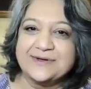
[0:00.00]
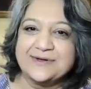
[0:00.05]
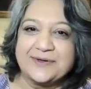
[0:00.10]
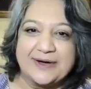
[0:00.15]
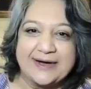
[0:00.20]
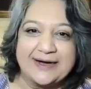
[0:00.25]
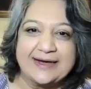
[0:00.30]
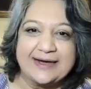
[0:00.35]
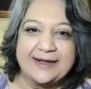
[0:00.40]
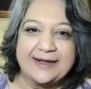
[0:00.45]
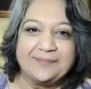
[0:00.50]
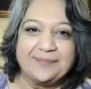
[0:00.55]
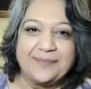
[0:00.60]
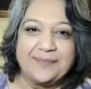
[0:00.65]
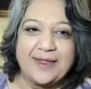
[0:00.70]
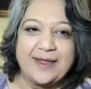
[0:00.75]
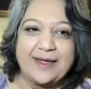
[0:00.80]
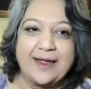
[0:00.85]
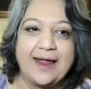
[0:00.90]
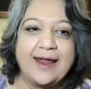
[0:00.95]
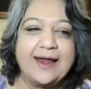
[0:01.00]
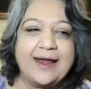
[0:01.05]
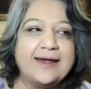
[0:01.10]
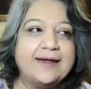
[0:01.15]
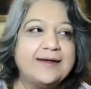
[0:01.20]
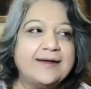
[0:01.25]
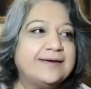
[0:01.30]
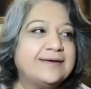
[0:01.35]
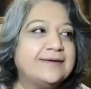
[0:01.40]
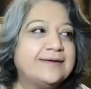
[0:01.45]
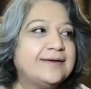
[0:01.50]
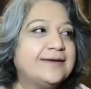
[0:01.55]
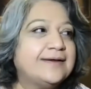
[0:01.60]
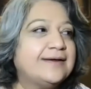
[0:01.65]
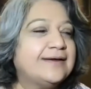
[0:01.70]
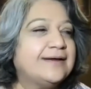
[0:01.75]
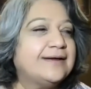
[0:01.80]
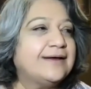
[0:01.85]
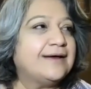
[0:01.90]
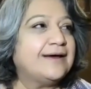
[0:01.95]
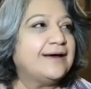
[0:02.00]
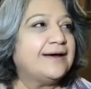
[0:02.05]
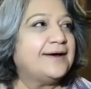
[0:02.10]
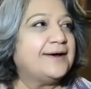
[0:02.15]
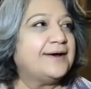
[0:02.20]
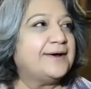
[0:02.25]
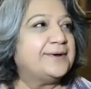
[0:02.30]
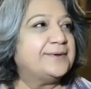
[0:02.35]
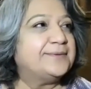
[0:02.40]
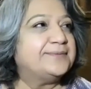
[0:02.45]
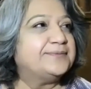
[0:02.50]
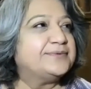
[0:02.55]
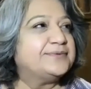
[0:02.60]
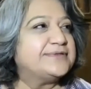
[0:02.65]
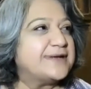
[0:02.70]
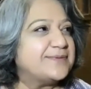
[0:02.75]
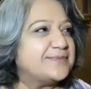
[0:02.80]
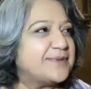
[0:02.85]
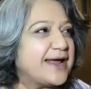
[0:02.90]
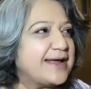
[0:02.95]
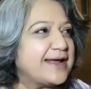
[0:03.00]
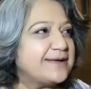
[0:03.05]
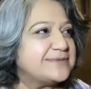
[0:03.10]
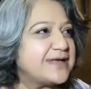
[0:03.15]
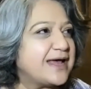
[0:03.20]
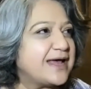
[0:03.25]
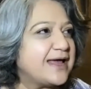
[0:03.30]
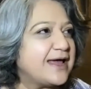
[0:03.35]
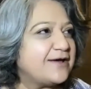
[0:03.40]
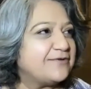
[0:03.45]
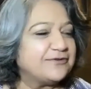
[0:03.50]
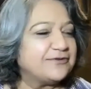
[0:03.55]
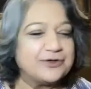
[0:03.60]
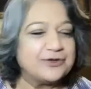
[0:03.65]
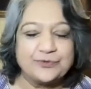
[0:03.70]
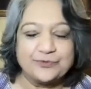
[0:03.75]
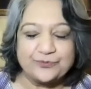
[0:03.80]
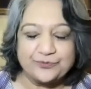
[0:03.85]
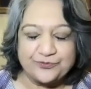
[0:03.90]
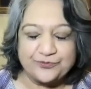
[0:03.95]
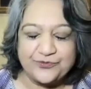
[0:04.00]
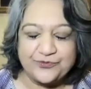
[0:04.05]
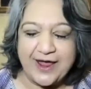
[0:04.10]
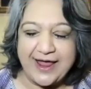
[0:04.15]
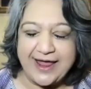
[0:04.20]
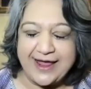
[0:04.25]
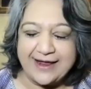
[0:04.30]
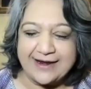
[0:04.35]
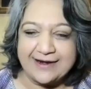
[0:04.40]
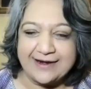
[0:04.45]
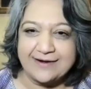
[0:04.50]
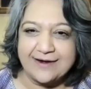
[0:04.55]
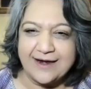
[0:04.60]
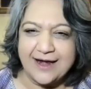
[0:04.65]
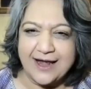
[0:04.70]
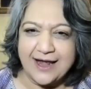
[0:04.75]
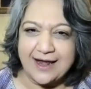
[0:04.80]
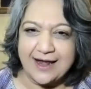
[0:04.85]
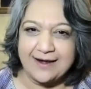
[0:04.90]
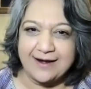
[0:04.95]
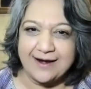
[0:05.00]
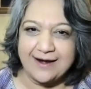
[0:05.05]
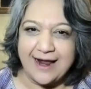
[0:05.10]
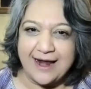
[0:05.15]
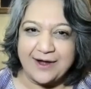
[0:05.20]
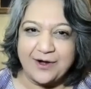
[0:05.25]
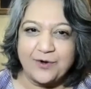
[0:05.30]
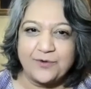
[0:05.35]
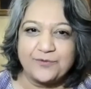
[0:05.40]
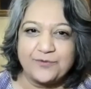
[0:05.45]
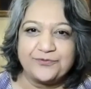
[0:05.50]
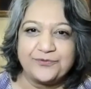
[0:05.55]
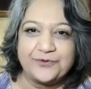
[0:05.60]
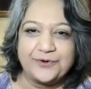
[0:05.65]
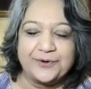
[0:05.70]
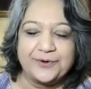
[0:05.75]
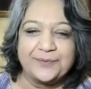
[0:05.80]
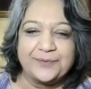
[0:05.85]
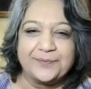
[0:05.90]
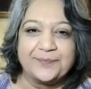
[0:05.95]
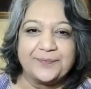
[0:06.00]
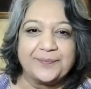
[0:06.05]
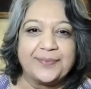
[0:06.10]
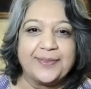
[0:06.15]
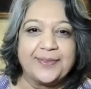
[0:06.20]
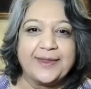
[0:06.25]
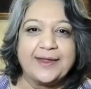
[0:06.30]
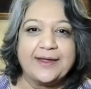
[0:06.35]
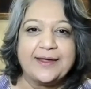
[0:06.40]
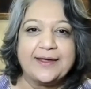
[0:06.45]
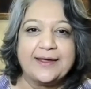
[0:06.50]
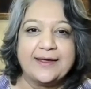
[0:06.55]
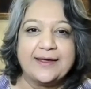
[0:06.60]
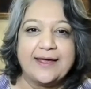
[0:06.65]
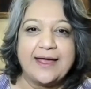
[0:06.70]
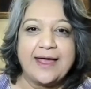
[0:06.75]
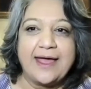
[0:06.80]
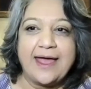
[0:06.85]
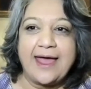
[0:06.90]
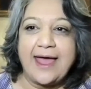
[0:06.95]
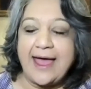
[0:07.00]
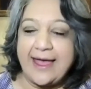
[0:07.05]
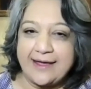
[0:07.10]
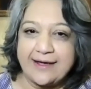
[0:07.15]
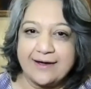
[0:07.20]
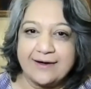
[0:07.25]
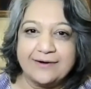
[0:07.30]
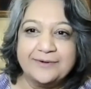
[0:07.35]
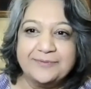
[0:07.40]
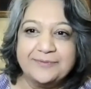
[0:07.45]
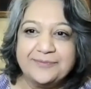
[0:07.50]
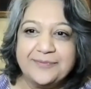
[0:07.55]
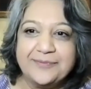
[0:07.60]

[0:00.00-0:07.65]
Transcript: dread. And sometimes I have to fake little kind of anger